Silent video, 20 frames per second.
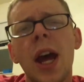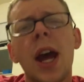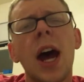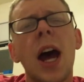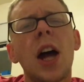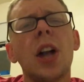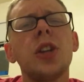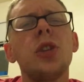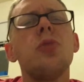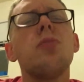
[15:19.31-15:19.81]

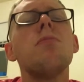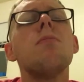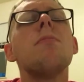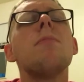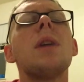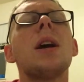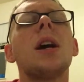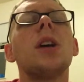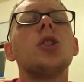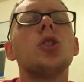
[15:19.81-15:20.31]
How do you
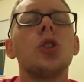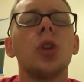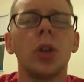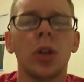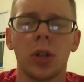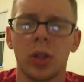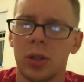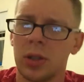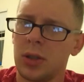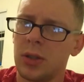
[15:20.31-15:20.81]

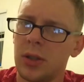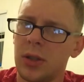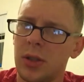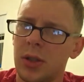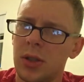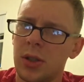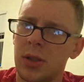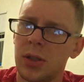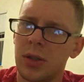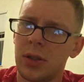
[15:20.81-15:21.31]
measure,
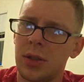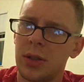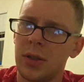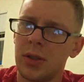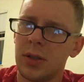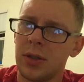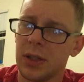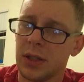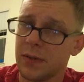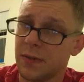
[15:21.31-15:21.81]

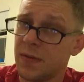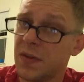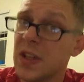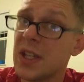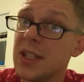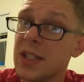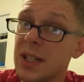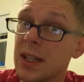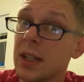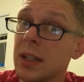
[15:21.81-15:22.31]
like
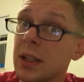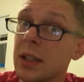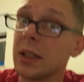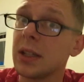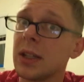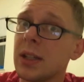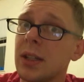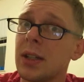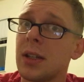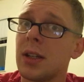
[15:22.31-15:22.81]

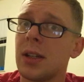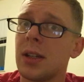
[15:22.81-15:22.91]
physically,